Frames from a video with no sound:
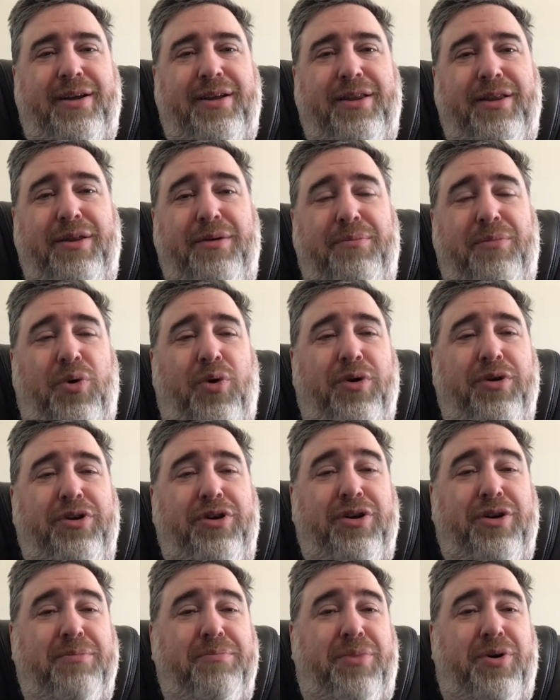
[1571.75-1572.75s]
the more you
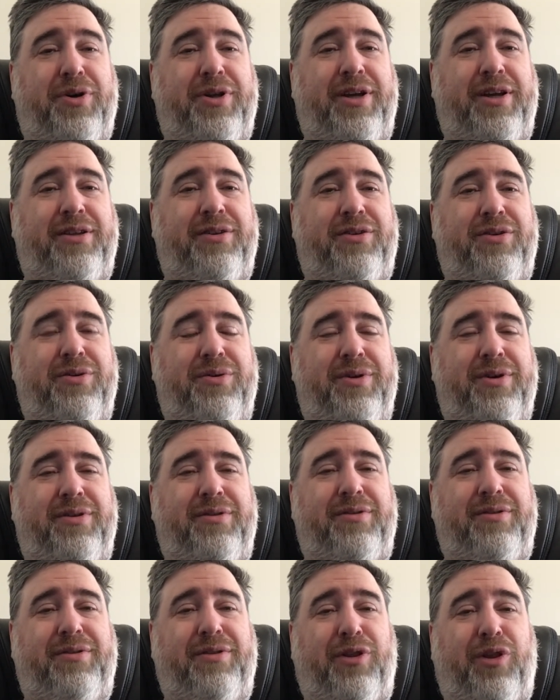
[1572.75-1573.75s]
can put into it
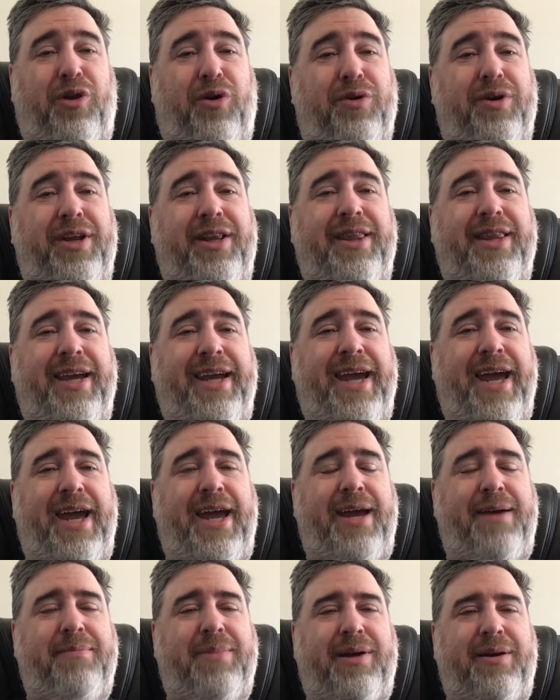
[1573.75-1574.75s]
learning the
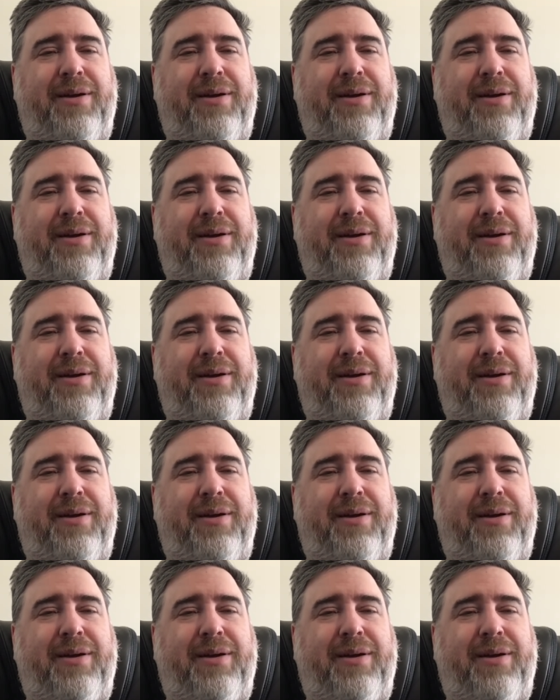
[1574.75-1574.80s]
game,